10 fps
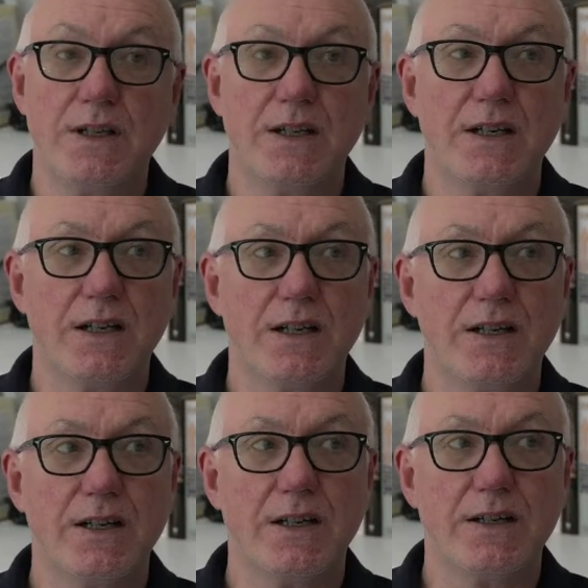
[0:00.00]

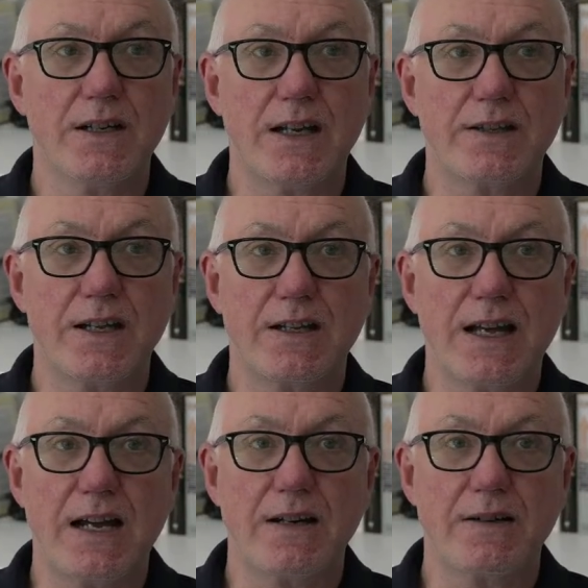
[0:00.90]
And I think
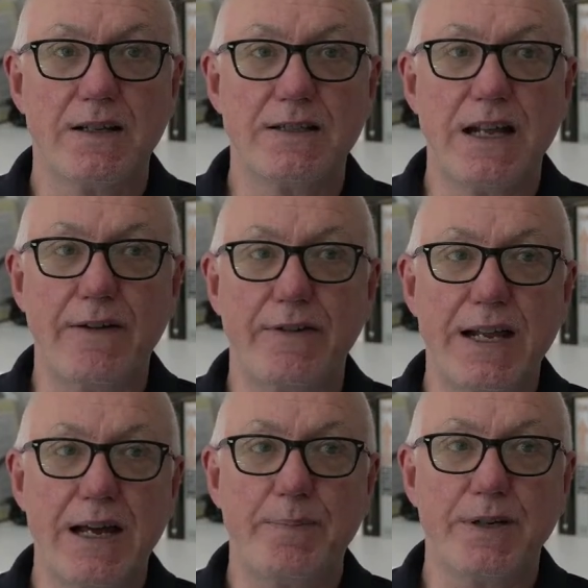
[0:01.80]
that is definitely
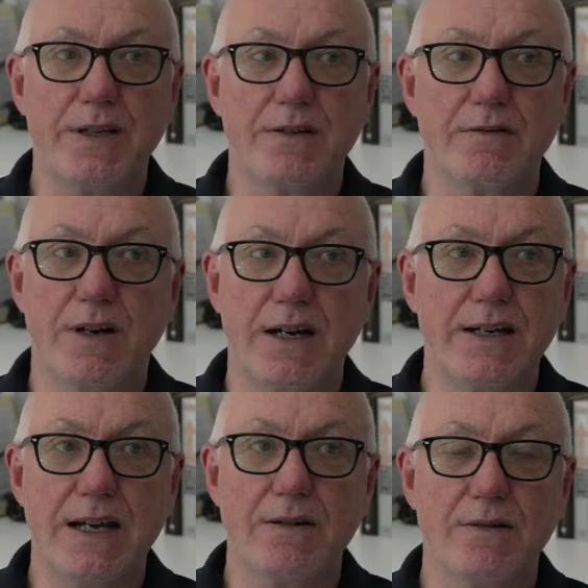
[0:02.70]
happening right
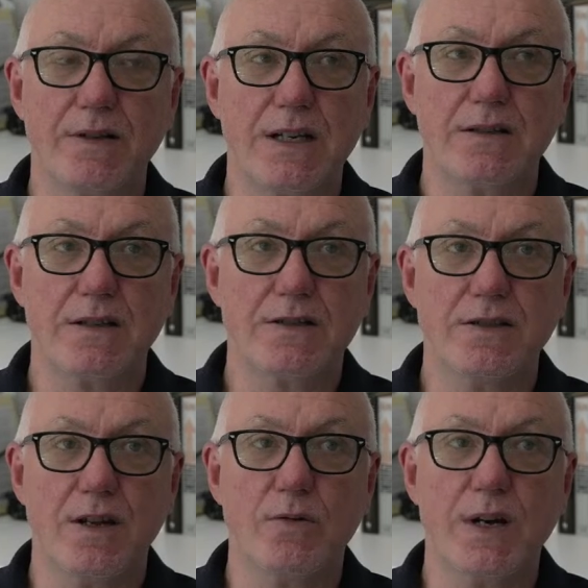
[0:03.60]
now. There's
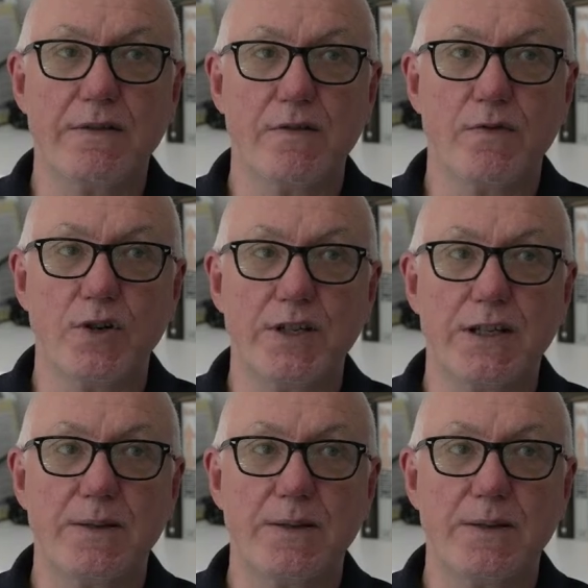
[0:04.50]
no way of avoiding it.